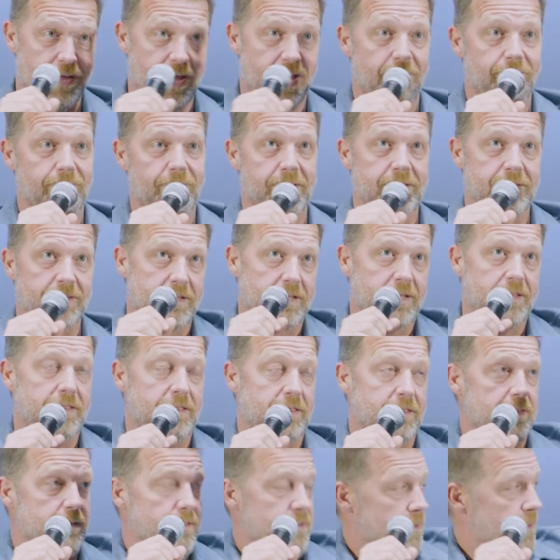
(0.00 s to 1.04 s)

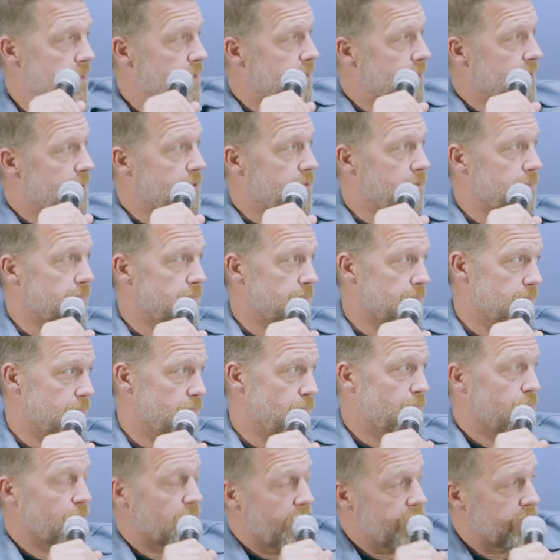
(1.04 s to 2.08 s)
having this
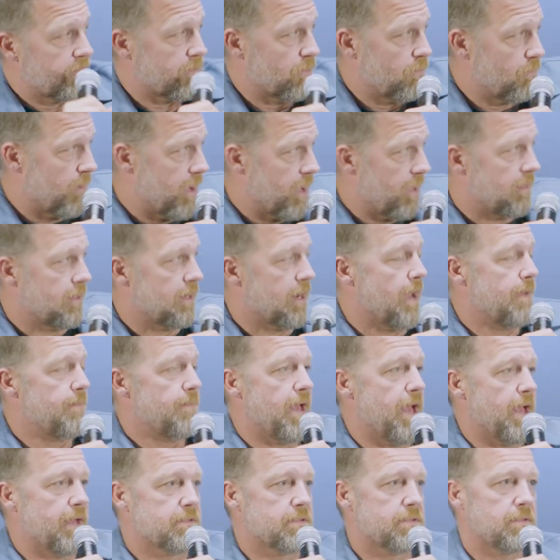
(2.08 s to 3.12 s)
play so well in
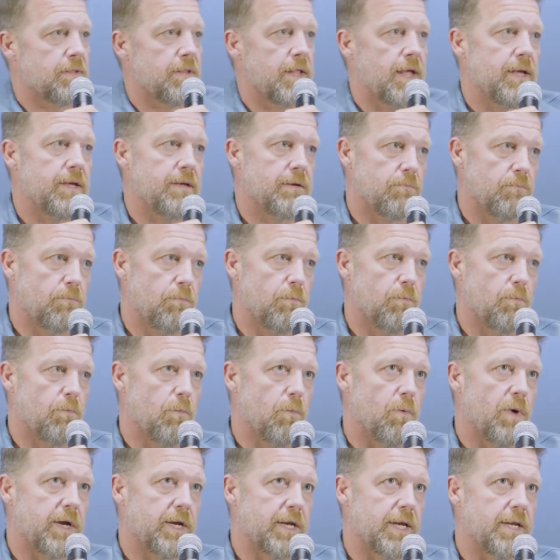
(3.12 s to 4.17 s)
IMAX to like, w
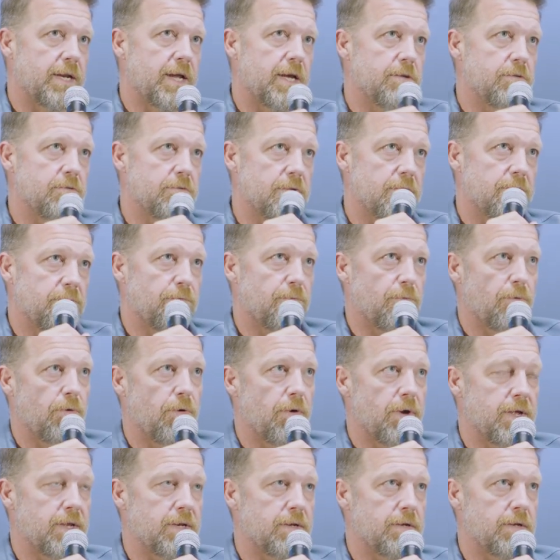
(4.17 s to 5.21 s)
what can I use it
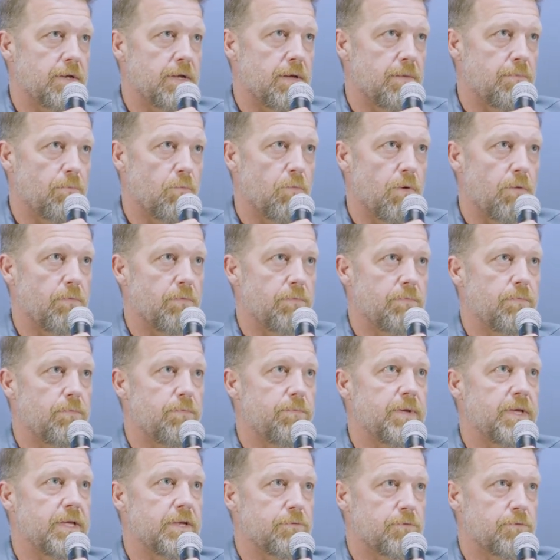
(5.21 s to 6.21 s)
for, and um, what would be